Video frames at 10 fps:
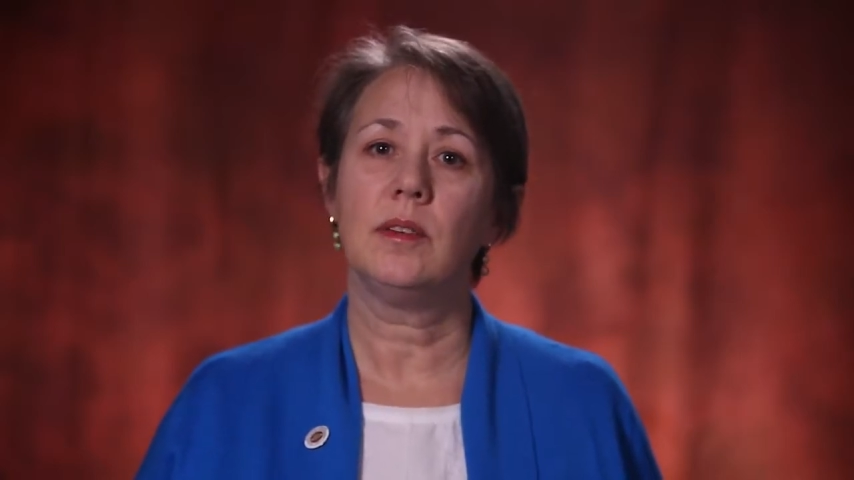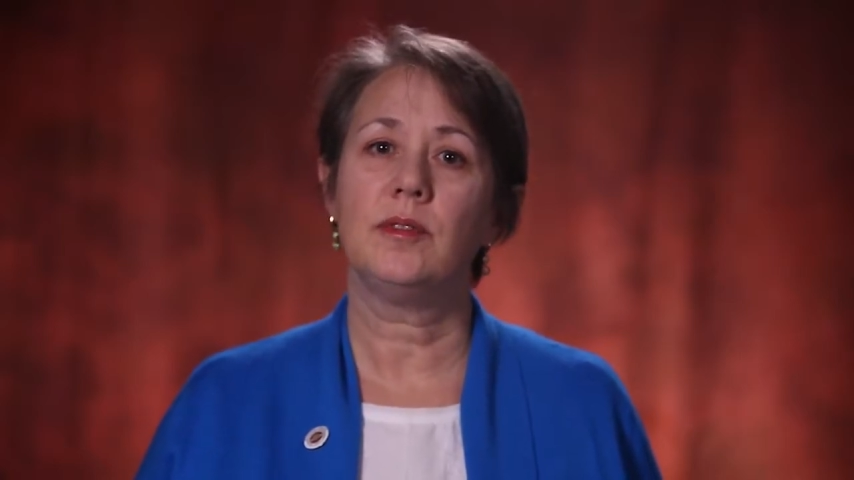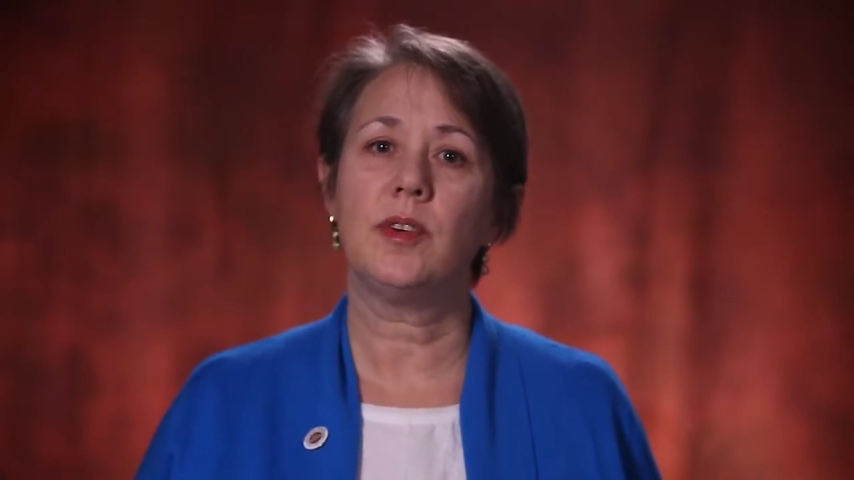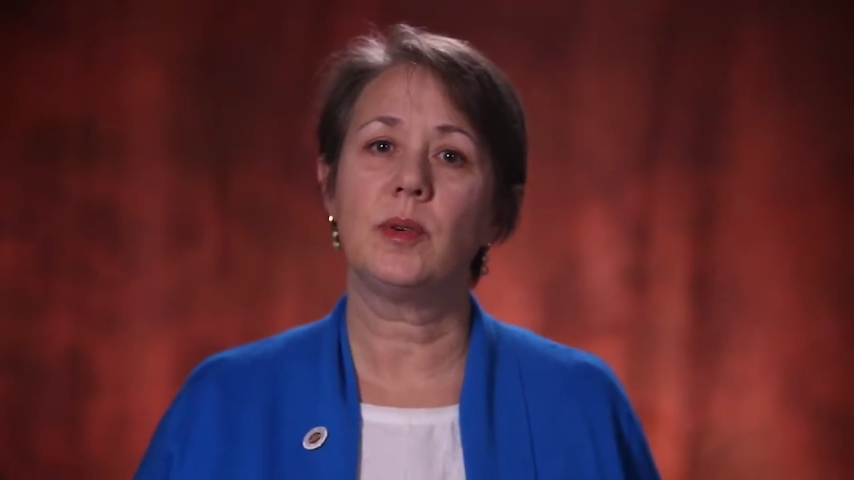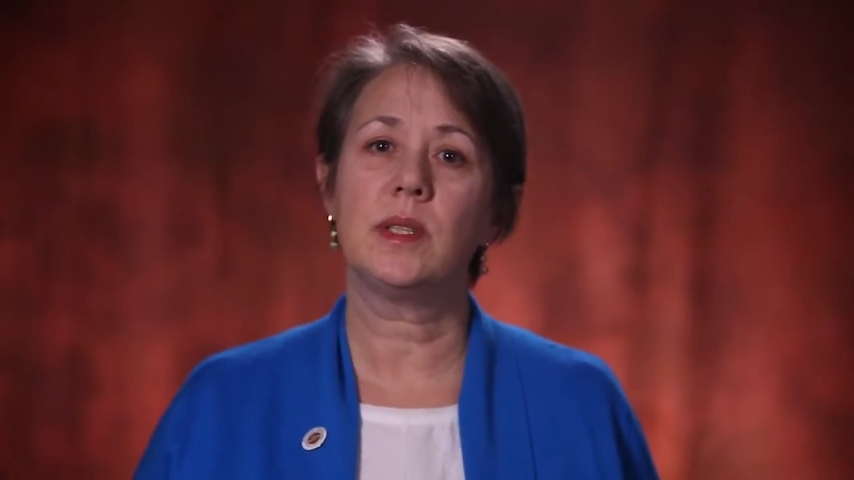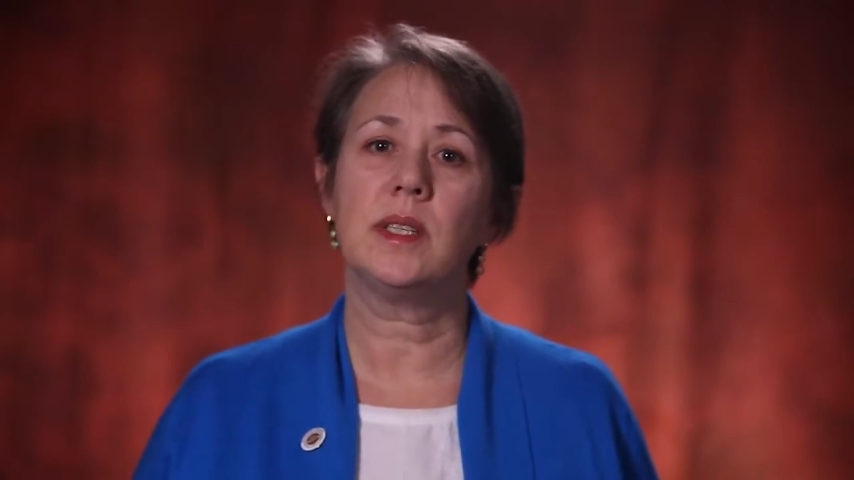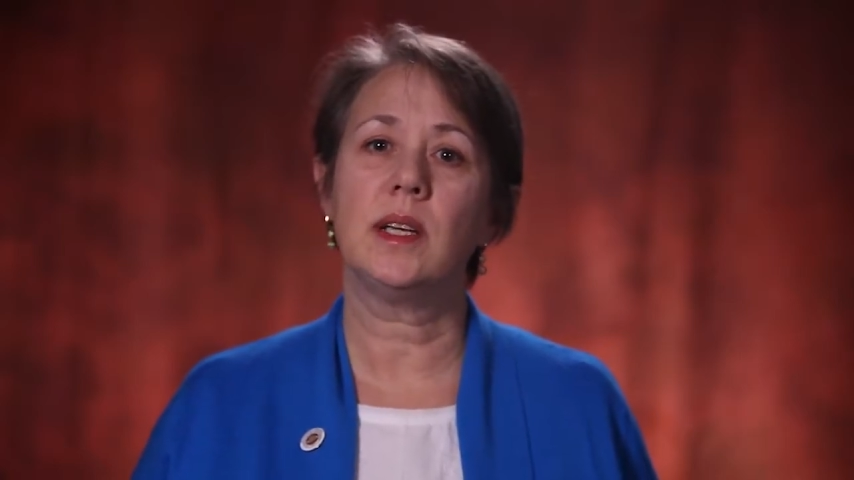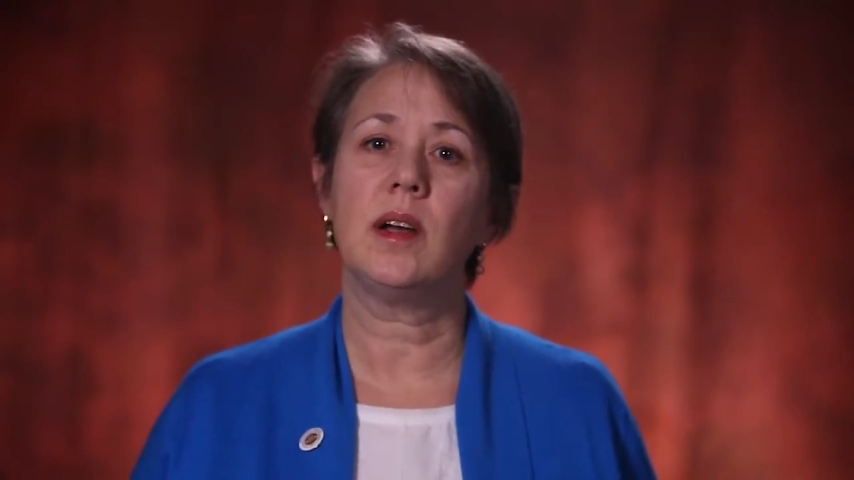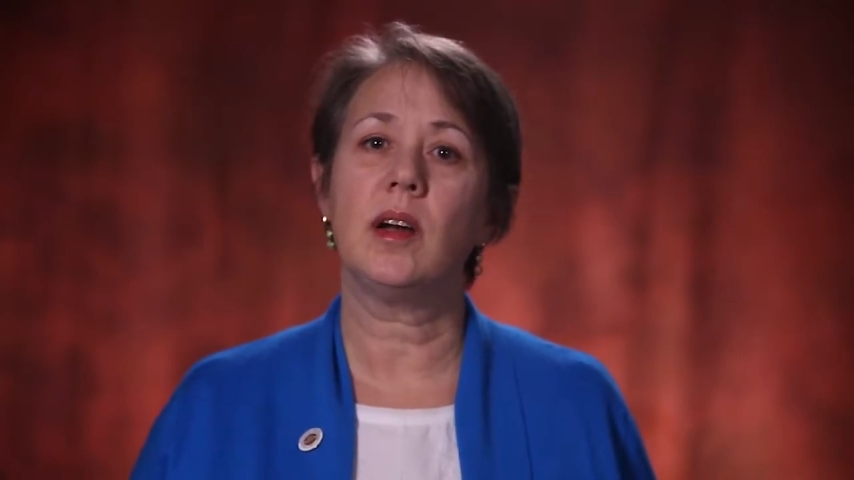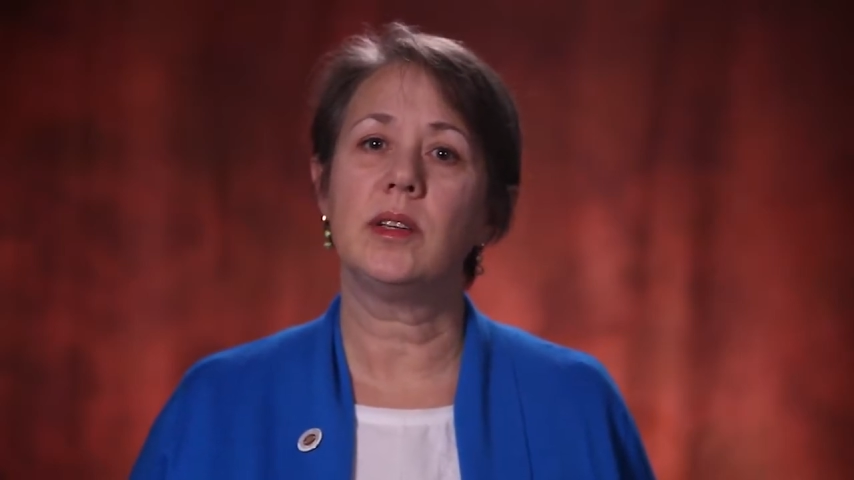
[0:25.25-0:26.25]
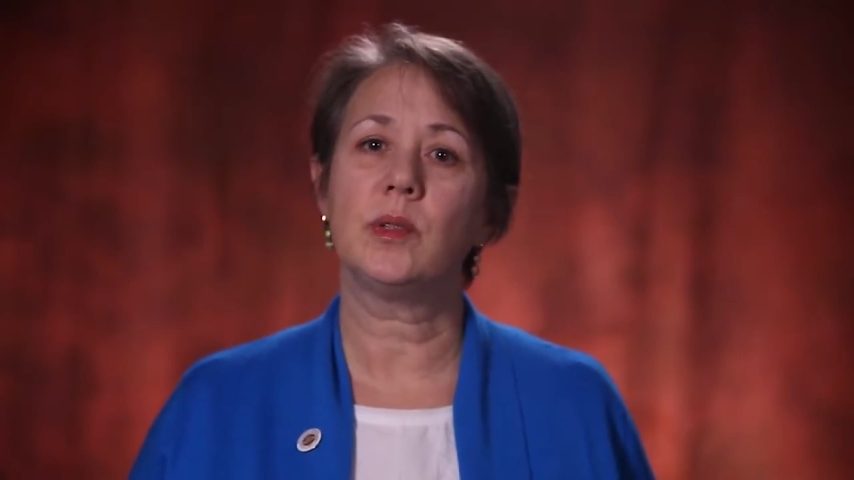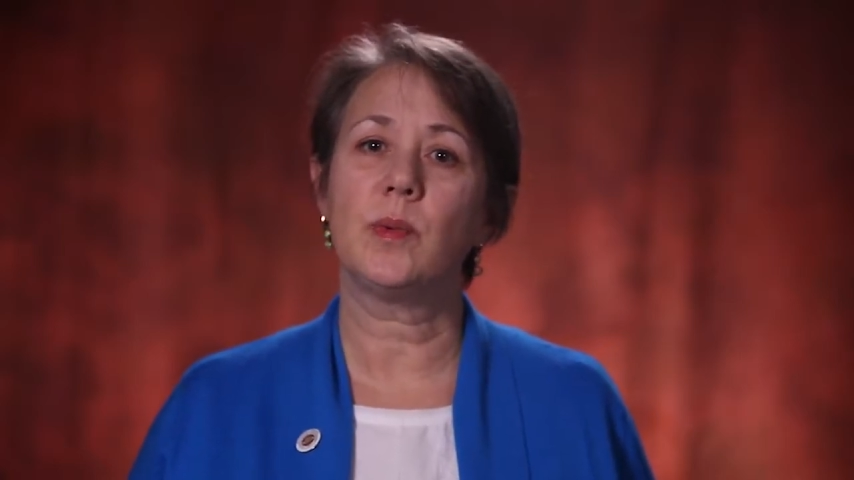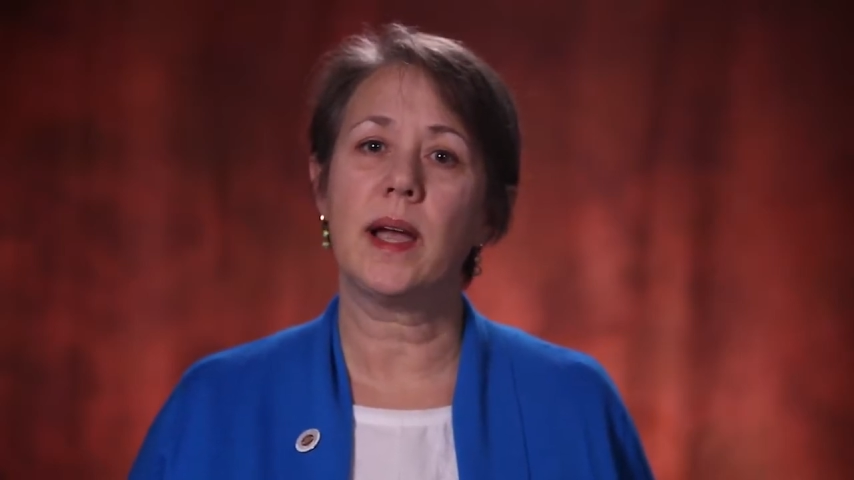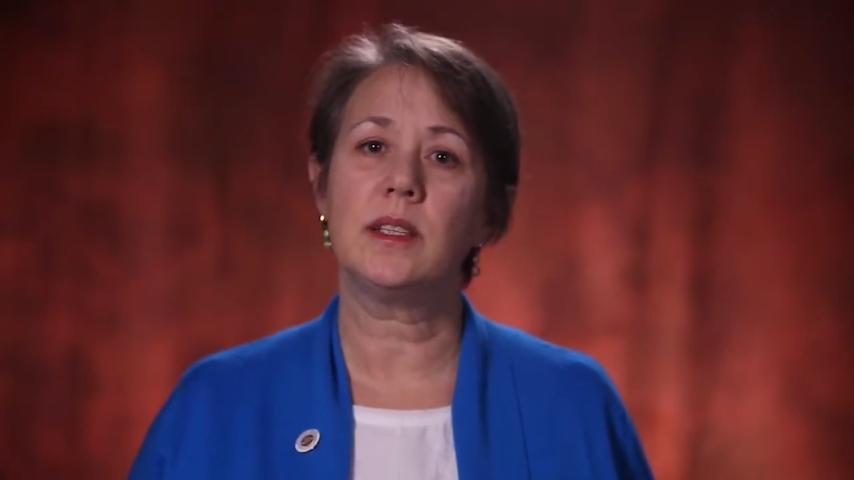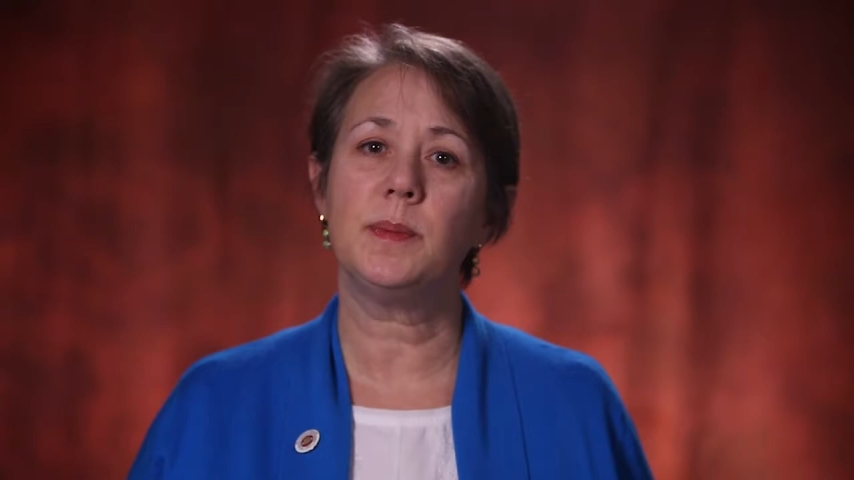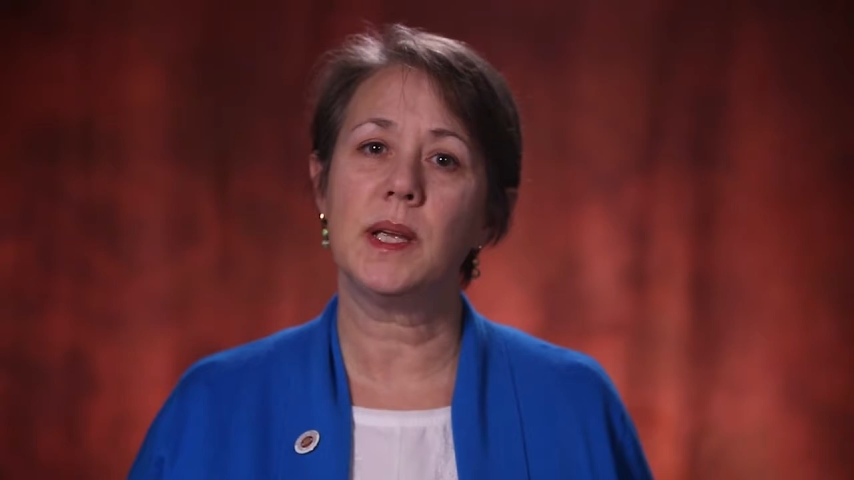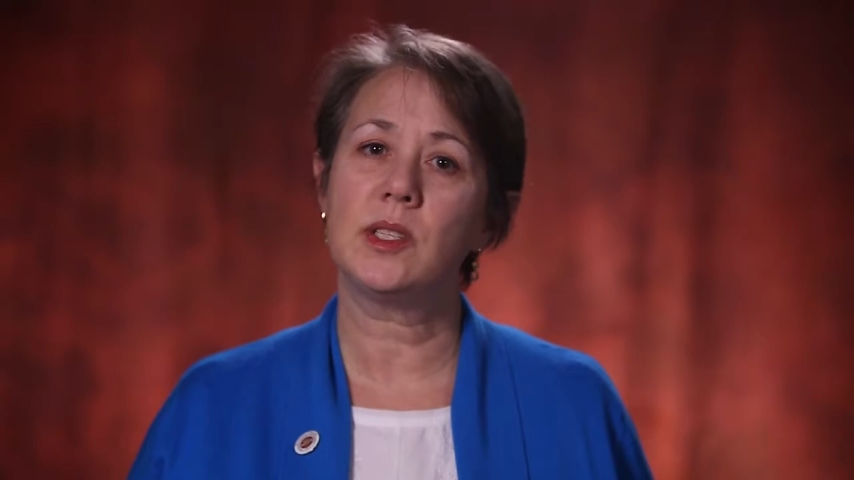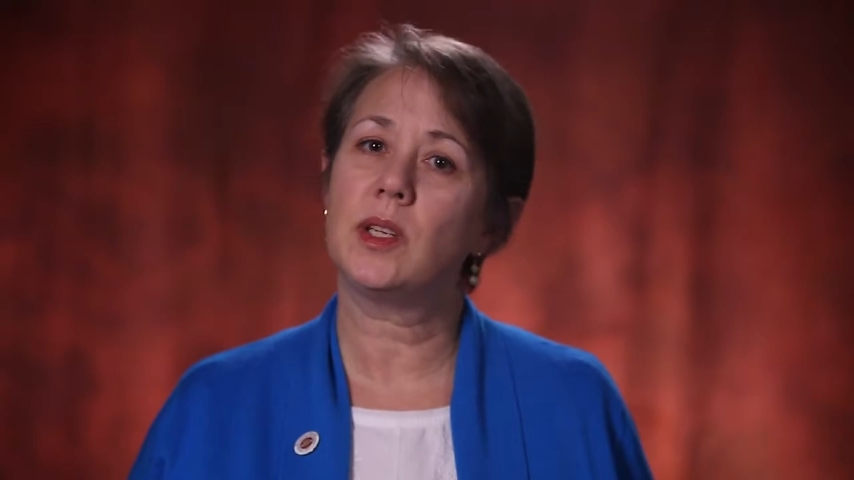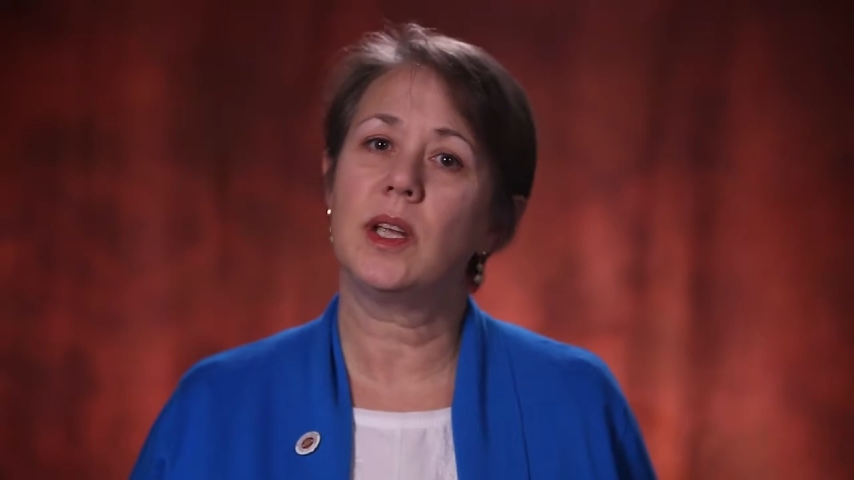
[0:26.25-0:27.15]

focusing on direct patient